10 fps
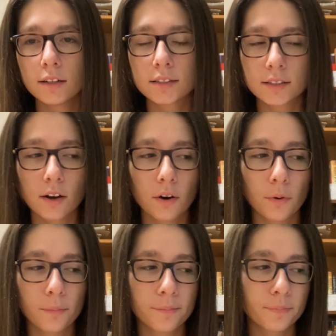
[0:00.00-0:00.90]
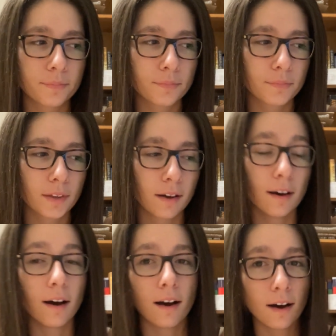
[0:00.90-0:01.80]
So
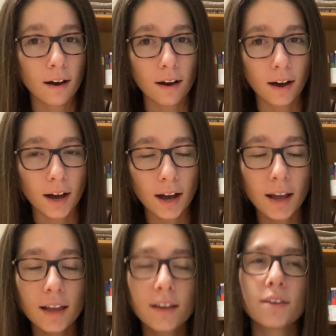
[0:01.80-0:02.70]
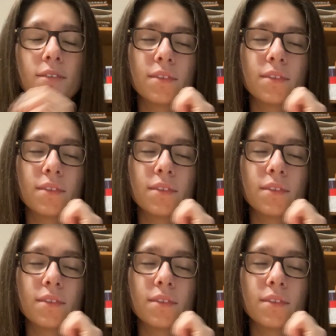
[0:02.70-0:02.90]
I